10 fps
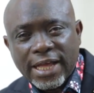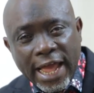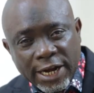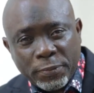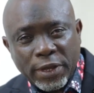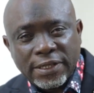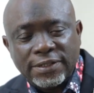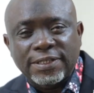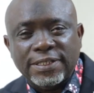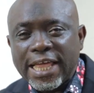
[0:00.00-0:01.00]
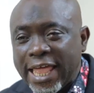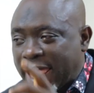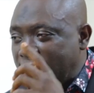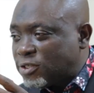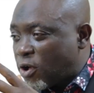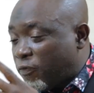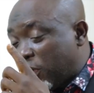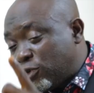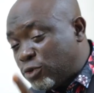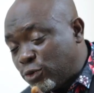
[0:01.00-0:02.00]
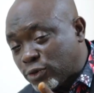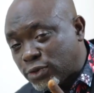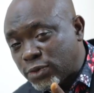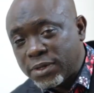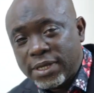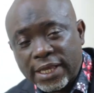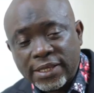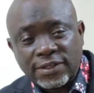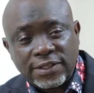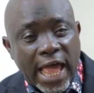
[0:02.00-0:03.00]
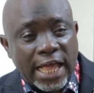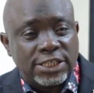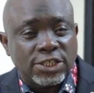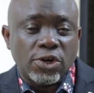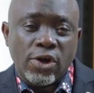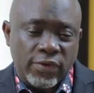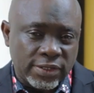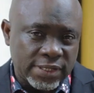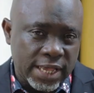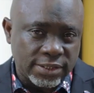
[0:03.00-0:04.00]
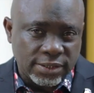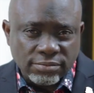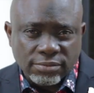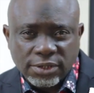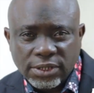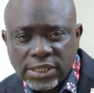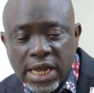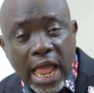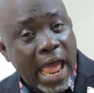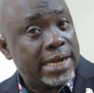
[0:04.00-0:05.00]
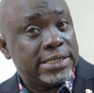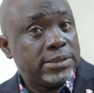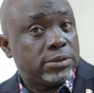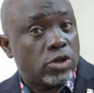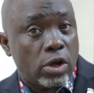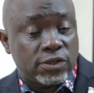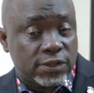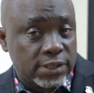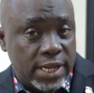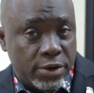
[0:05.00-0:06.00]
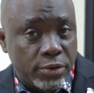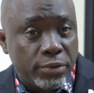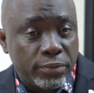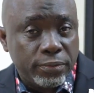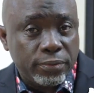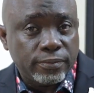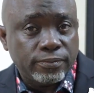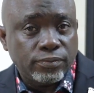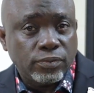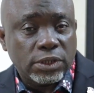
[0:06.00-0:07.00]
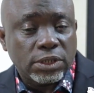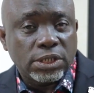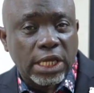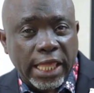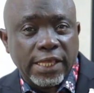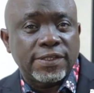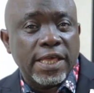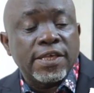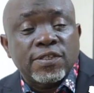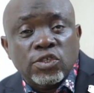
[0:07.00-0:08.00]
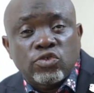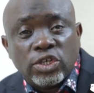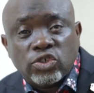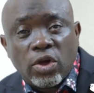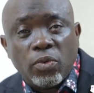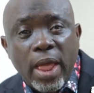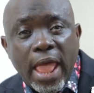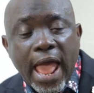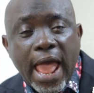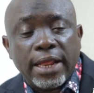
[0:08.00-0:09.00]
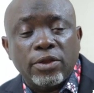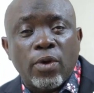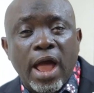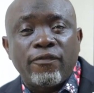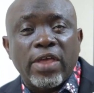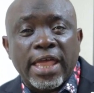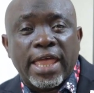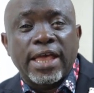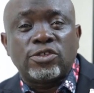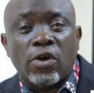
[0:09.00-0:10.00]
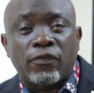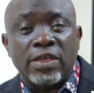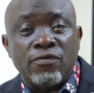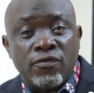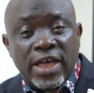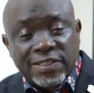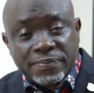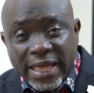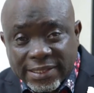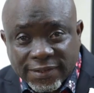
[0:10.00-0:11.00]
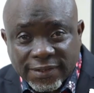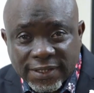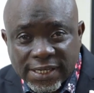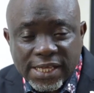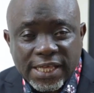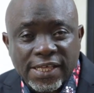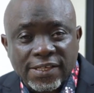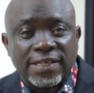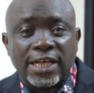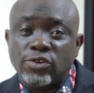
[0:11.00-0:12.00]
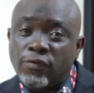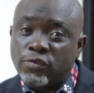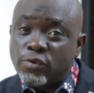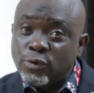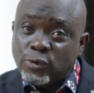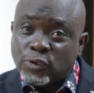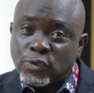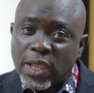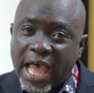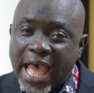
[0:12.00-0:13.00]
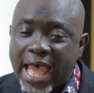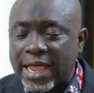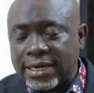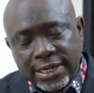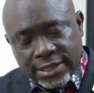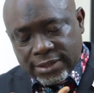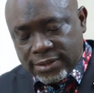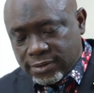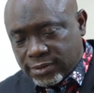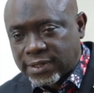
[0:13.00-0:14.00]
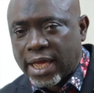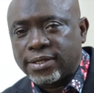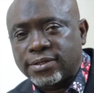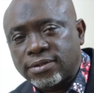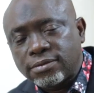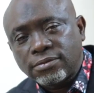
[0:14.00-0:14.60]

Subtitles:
I repeat, a case of a use in search of a site. And the third scenario is a situation where you have a case of investments in search of use and site.